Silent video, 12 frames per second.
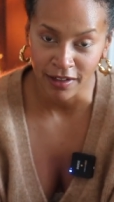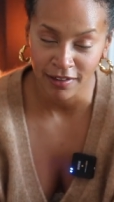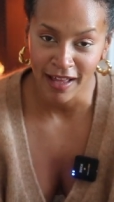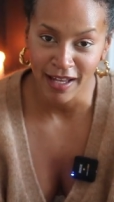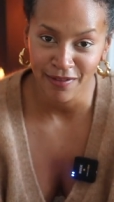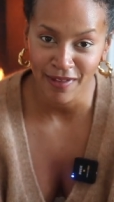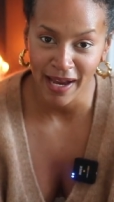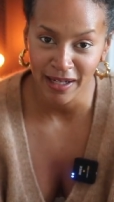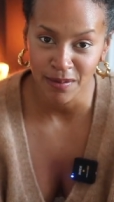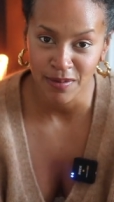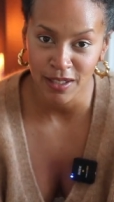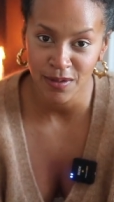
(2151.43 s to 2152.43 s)
A lot of the
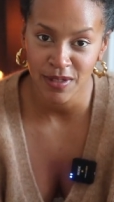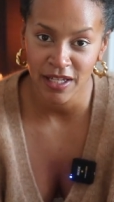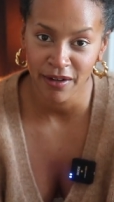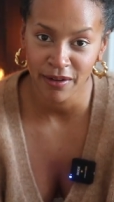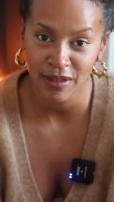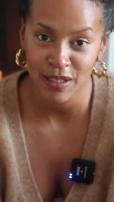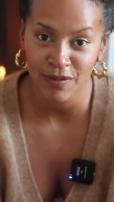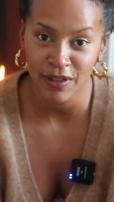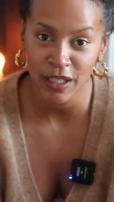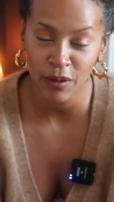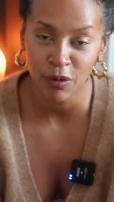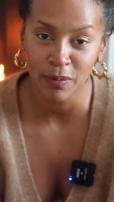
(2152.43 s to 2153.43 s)
items that you see here in this
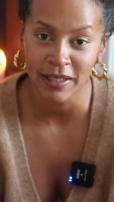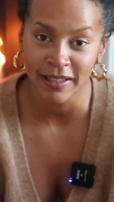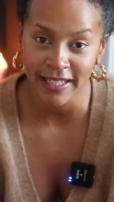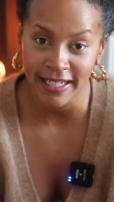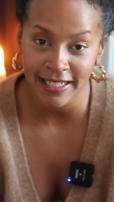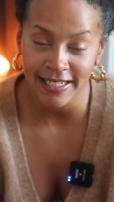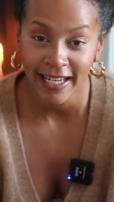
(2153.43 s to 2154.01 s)
video will be linked.